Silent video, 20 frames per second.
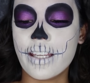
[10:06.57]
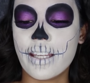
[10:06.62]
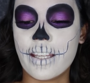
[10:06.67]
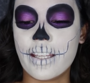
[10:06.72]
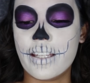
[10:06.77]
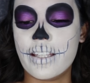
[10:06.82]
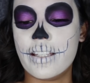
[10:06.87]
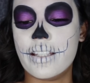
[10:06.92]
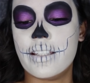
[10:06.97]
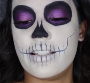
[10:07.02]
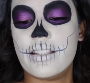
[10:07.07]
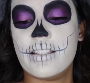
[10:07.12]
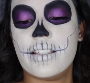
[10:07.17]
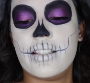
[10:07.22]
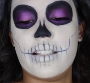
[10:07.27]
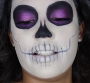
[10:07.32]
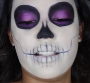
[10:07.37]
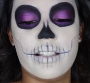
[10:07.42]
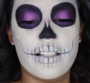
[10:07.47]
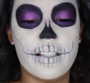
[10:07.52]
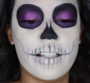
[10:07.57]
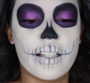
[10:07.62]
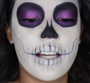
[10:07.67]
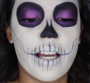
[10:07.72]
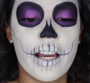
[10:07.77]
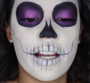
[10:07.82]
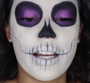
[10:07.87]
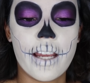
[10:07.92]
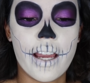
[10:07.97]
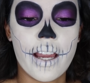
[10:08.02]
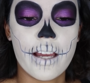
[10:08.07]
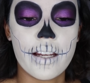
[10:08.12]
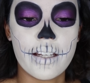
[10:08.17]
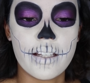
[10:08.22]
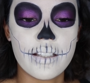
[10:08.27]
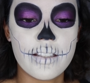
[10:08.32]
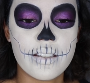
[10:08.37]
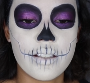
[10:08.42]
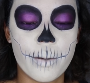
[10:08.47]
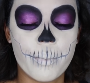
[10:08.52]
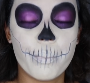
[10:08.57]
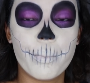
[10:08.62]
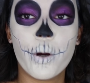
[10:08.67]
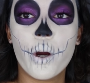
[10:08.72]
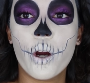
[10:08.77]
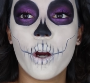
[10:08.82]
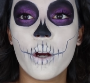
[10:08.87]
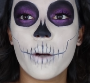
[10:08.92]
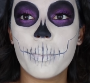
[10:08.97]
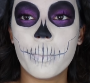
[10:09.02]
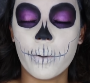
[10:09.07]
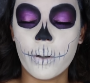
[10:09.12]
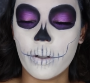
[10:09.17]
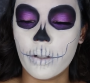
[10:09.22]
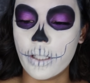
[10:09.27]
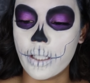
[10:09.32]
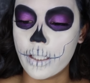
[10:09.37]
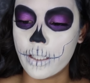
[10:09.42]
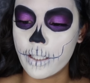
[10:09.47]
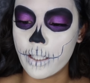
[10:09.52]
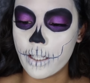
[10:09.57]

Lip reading: is kind of adding some purple in